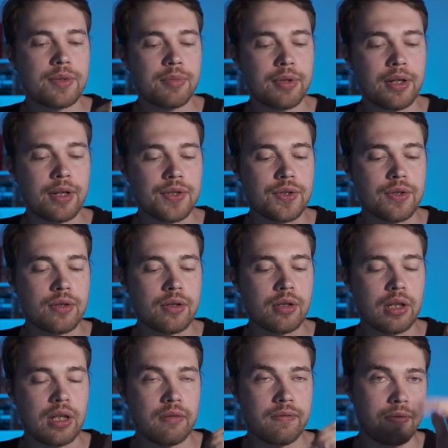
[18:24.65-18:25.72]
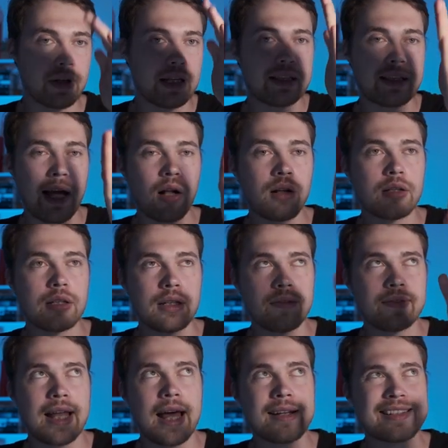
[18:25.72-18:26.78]
because if
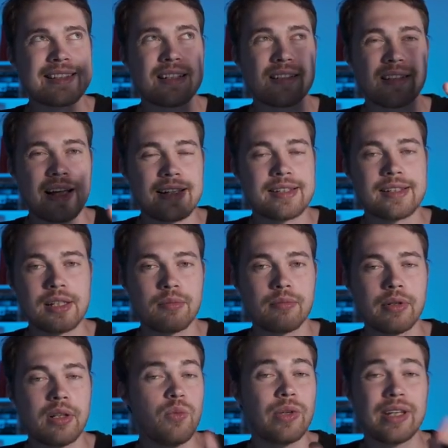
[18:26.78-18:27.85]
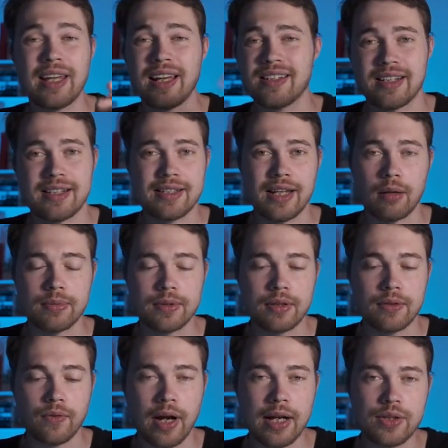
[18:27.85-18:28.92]
that is the last symbol, we can't accept,
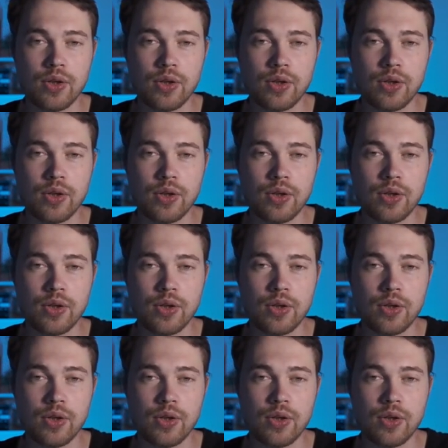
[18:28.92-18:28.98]
right?